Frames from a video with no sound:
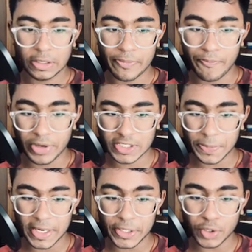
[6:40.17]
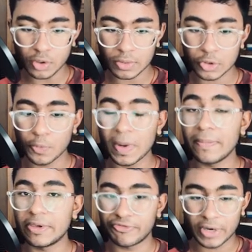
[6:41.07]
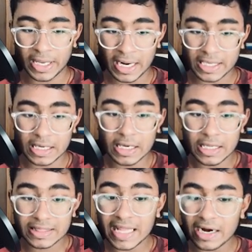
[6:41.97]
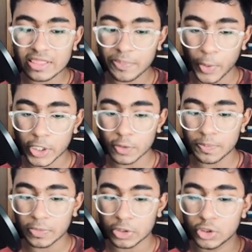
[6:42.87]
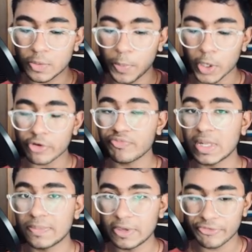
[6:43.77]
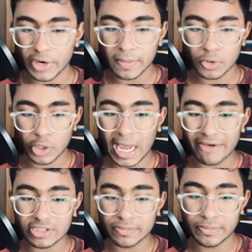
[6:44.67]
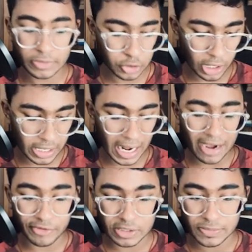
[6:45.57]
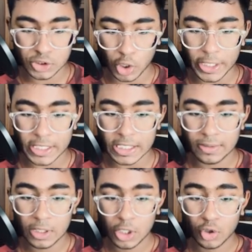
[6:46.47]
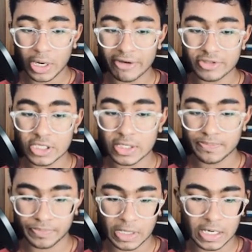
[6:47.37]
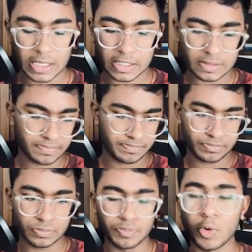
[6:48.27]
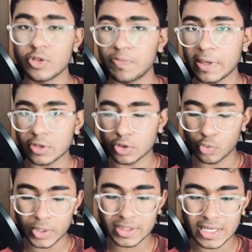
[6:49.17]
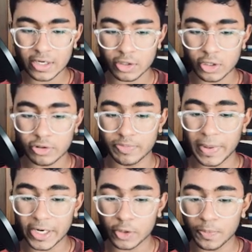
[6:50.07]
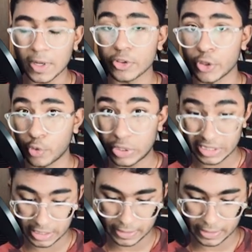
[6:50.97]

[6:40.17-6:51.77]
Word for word: Bishop e two, and you play b five, and like that's the point. You the point of playing b five. You are having a you are having the majority. You are having the uh, more space on the queen side, so it's better to play on the queen side.